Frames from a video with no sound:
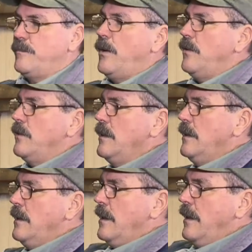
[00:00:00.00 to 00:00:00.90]
poll.
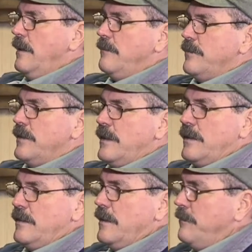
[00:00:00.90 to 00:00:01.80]
Um, the,
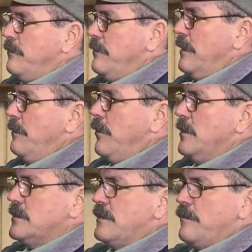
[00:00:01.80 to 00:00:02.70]
the
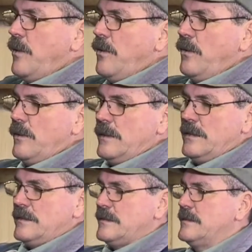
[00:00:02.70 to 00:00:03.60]
importance of the poll
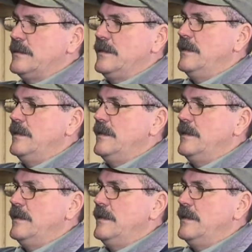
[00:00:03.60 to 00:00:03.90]
is,